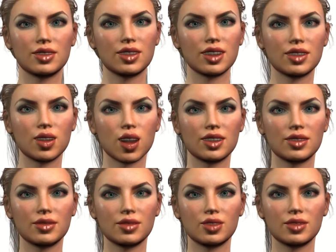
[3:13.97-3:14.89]
And
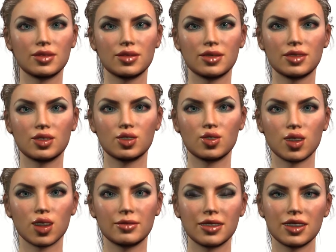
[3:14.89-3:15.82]
finally, we can
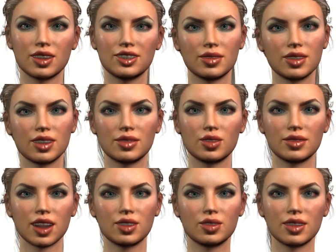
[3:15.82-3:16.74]
run into split
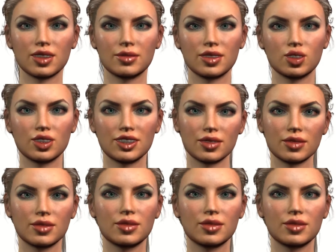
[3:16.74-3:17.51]
pair problems.